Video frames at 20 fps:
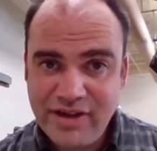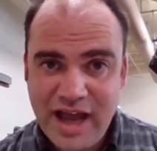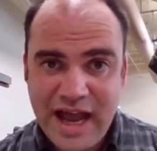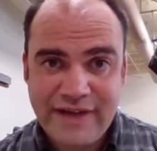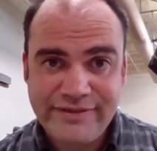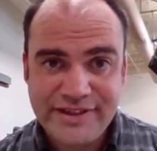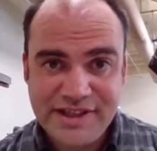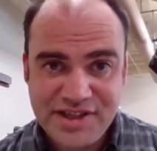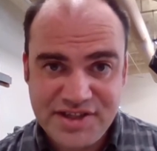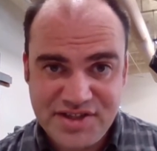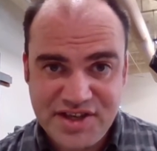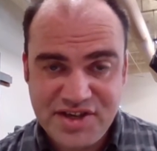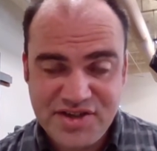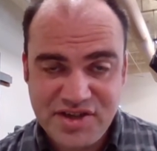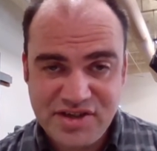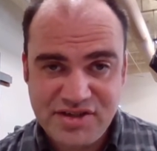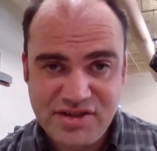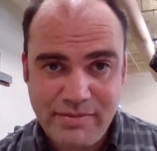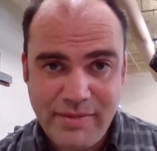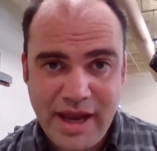a
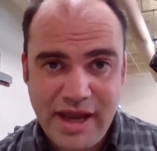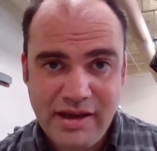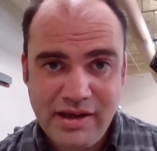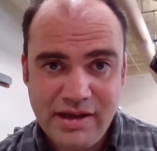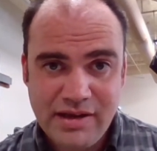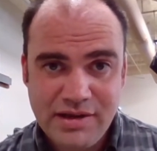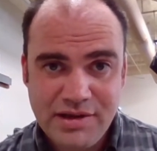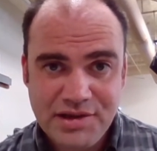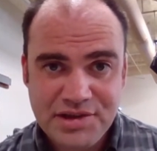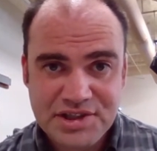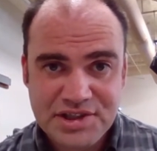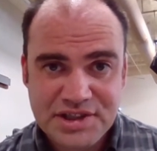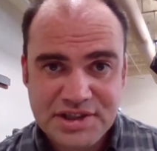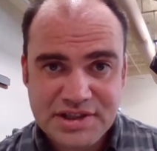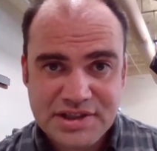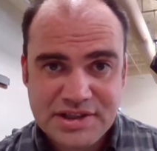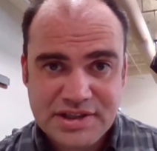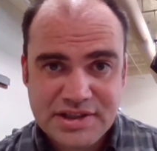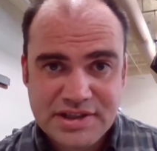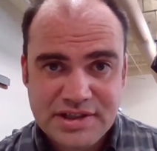decision to make.
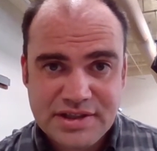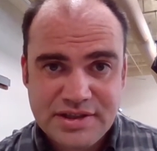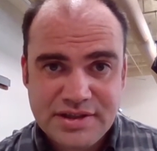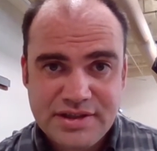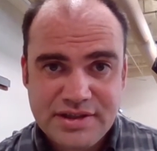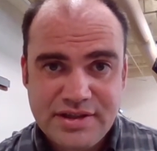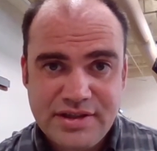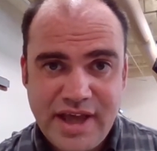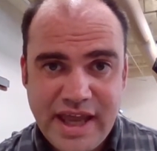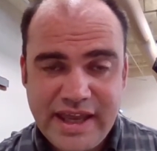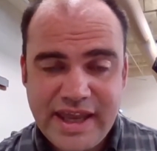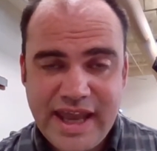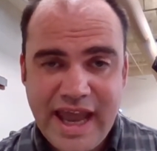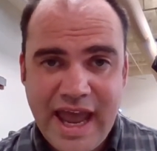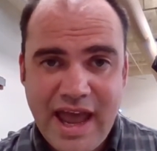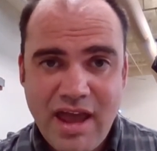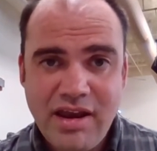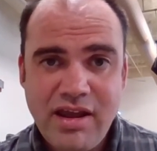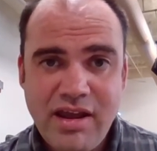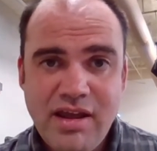They
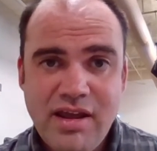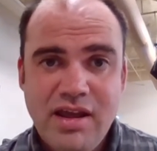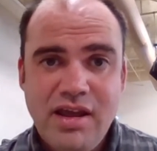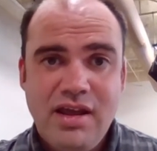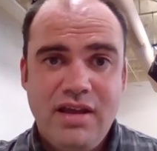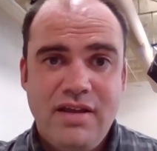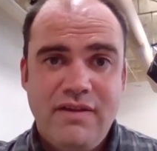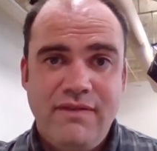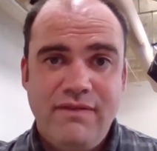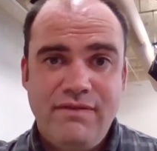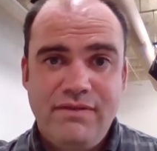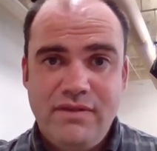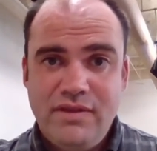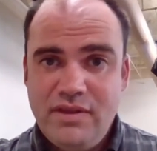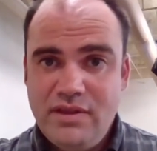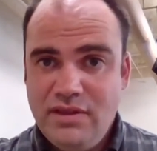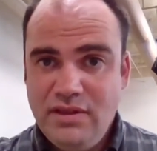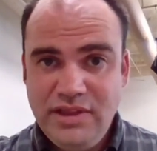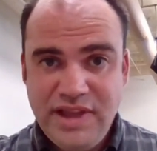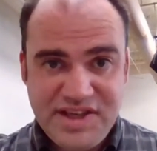can
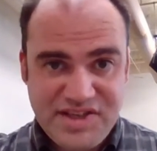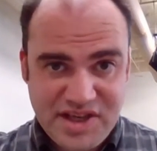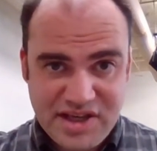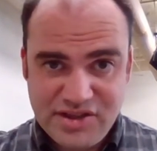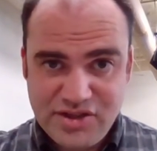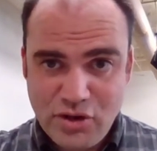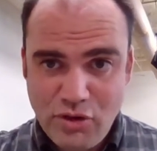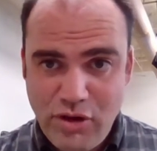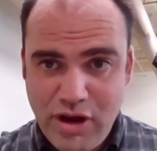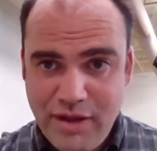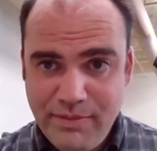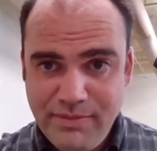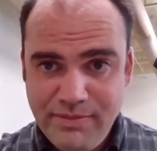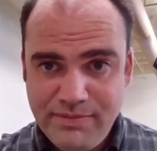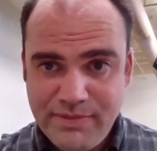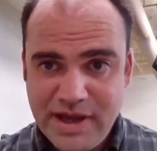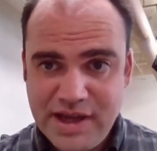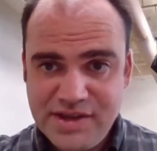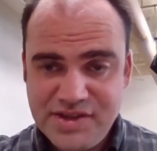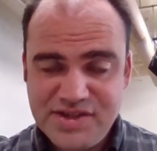listen to
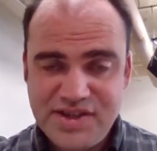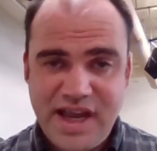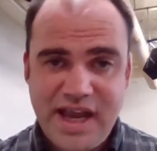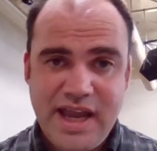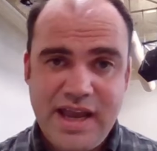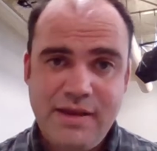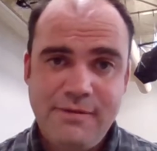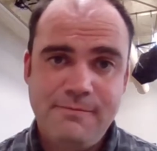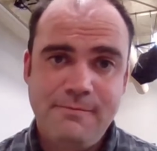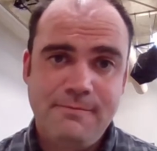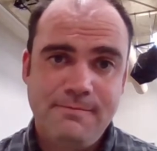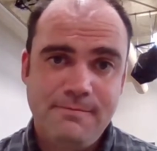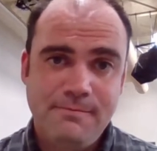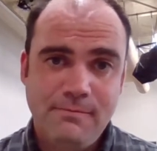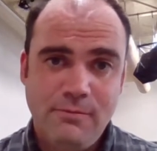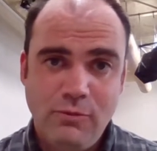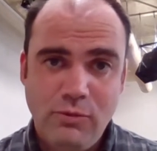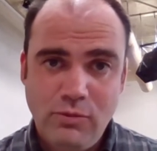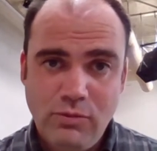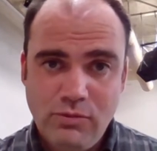him and say,
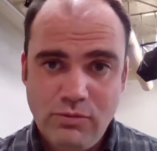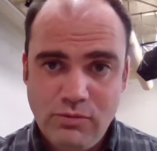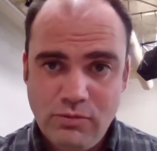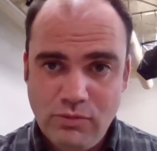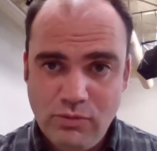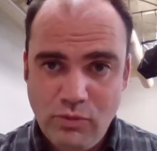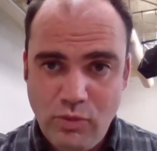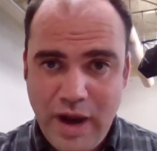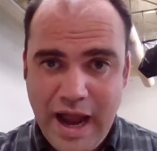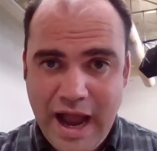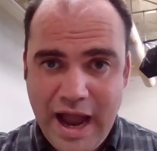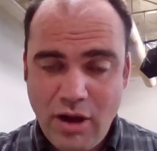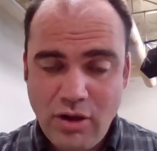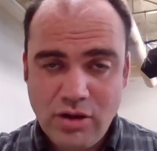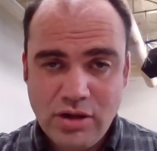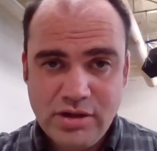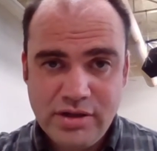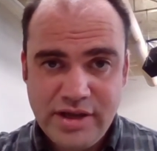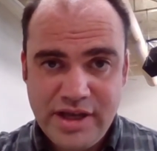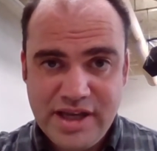
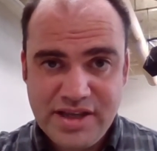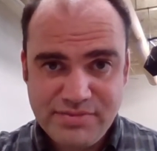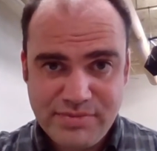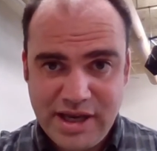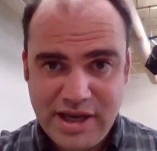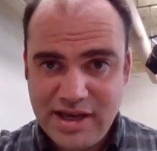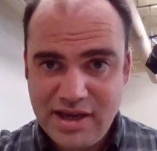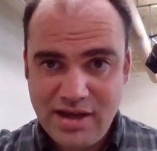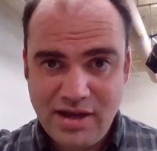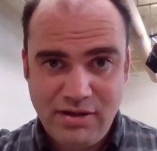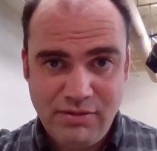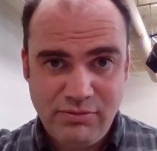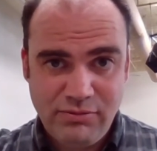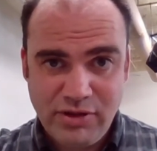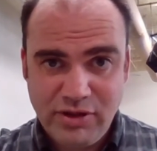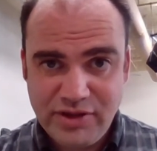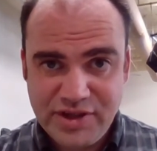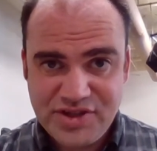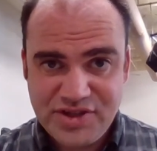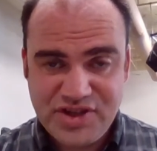wow, he's making a
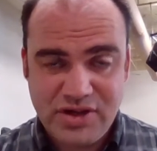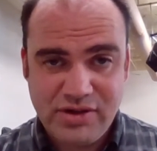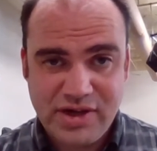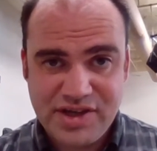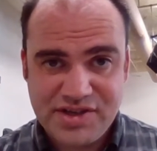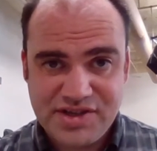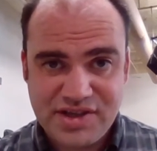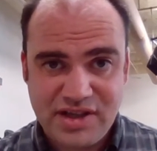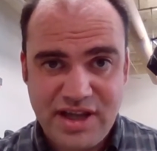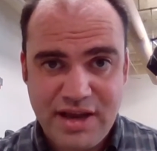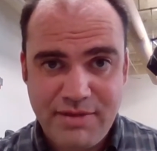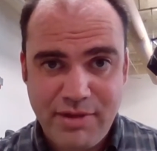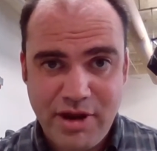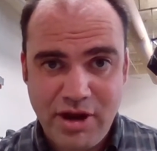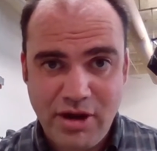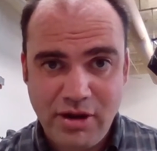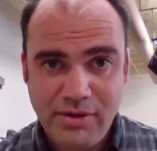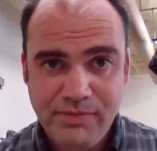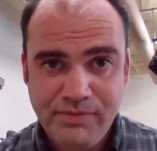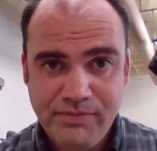really serious claim
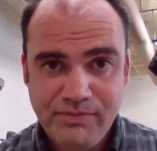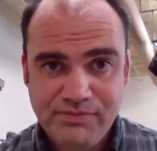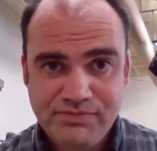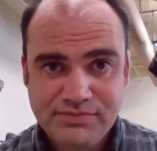here.